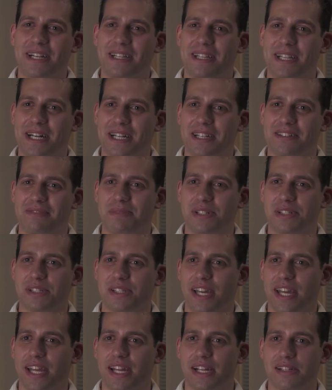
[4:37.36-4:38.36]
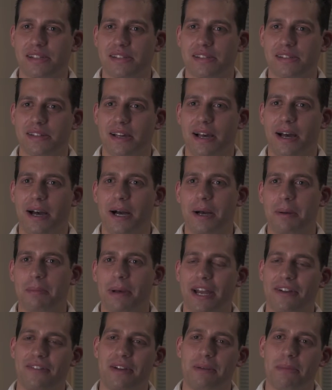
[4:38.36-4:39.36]
made a lot of mistakes.
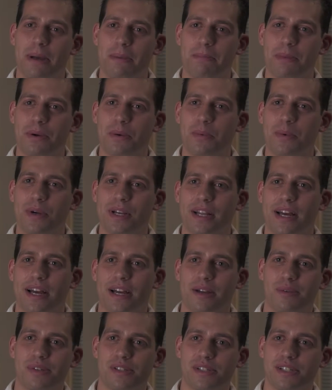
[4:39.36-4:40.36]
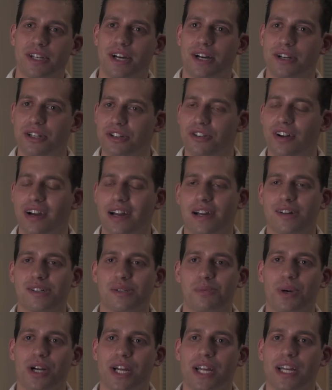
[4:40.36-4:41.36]
Um, I remember when I was in undergrad, I
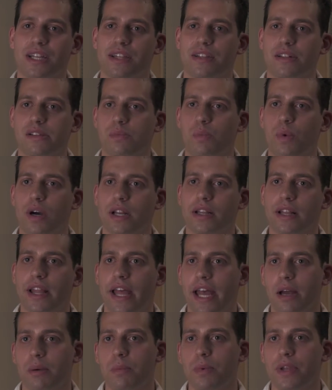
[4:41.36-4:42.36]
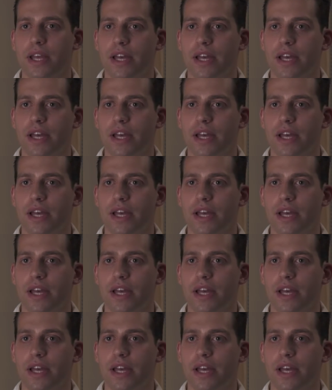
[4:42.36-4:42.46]
was working in this one lab.